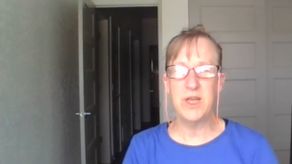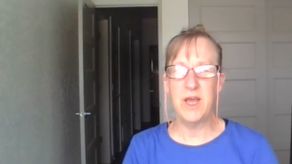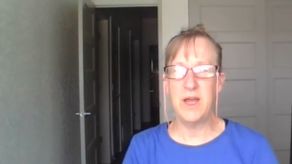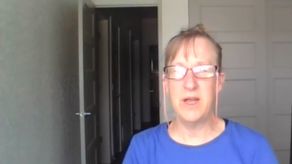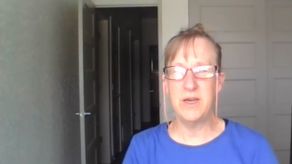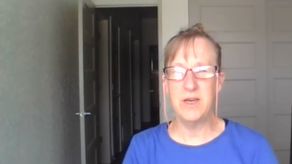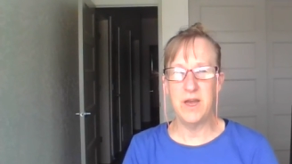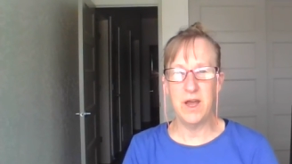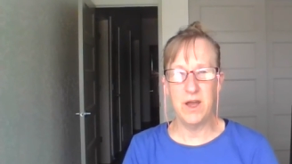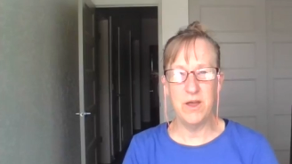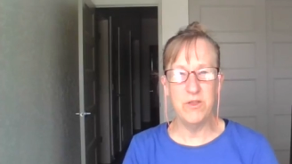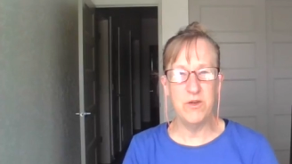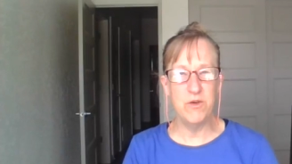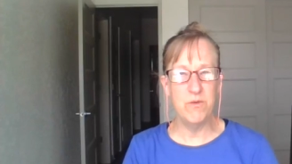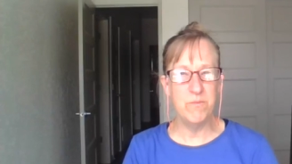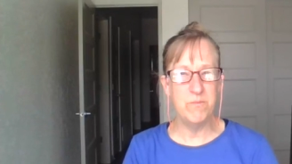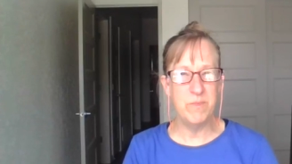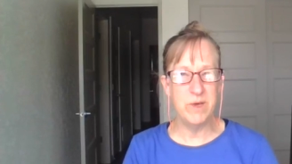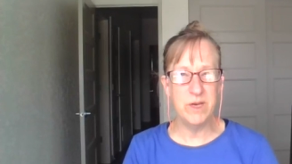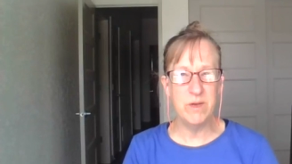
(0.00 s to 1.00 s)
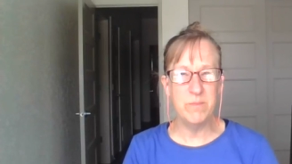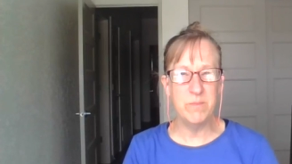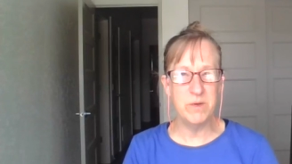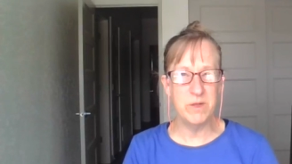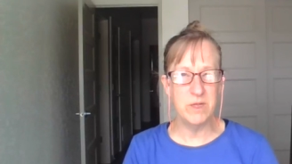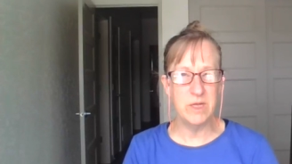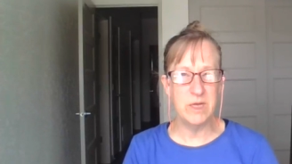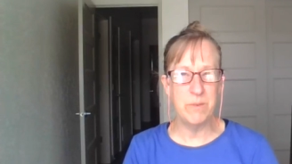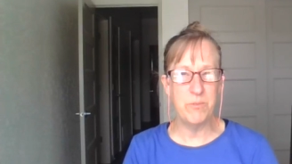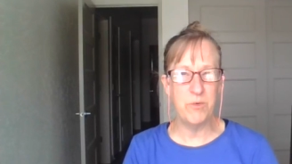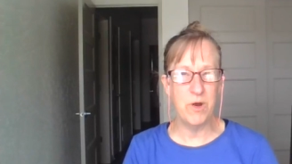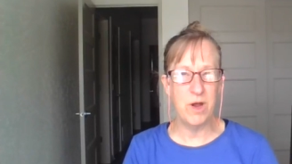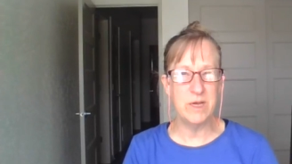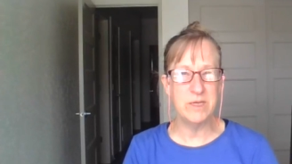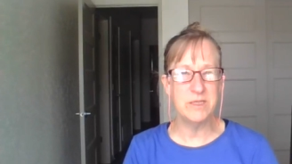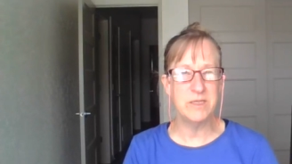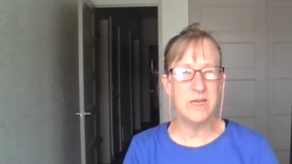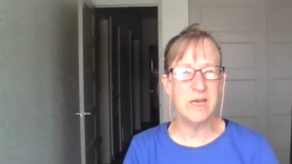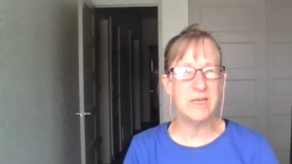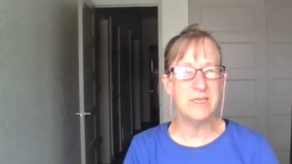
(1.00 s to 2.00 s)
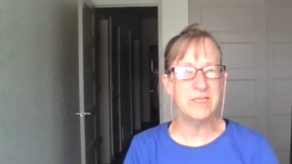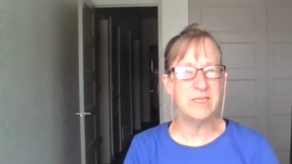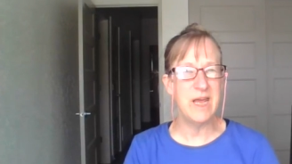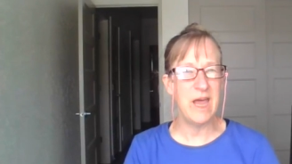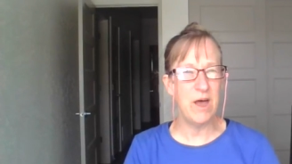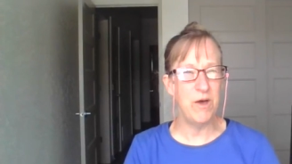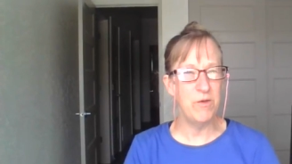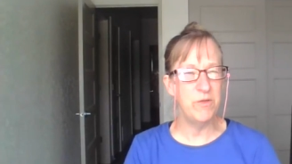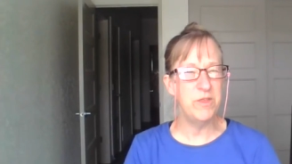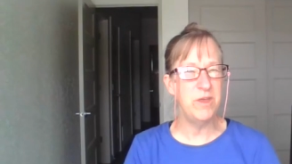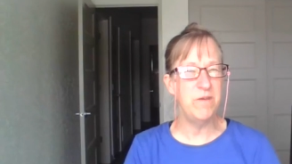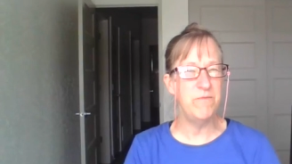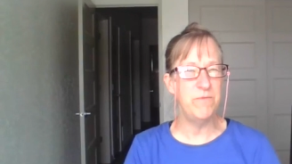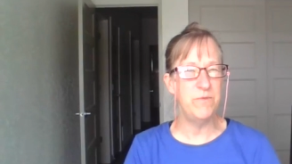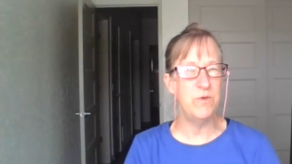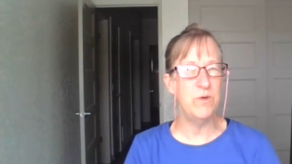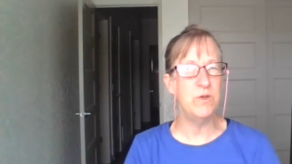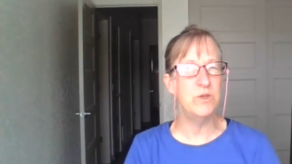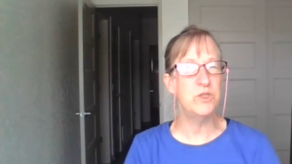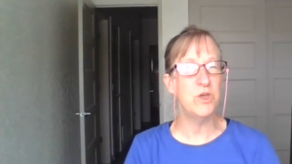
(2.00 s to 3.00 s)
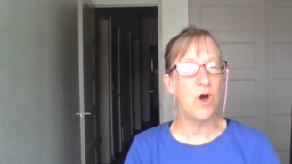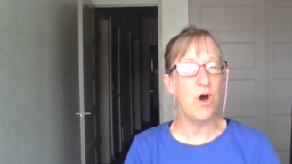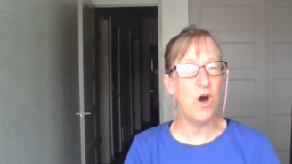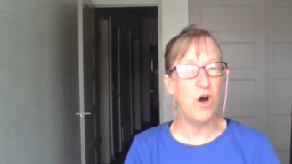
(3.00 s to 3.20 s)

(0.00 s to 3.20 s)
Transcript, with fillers: and other minimally processed healthy foods